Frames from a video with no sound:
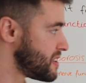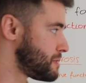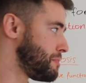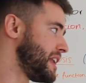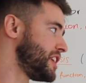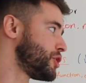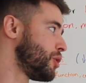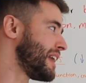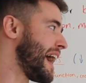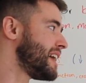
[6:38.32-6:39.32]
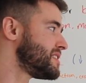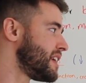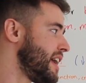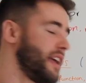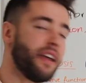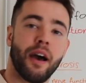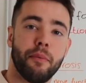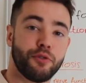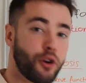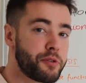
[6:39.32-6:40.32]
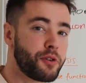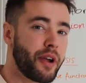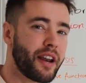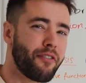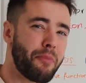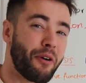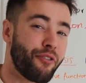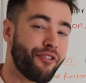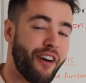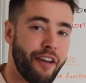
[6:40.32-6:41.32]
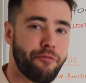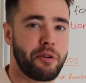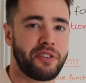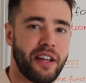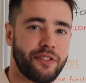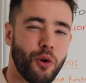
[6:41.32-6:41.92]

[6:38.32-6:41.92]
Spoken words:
spinach only has an absorption rate of about 5%.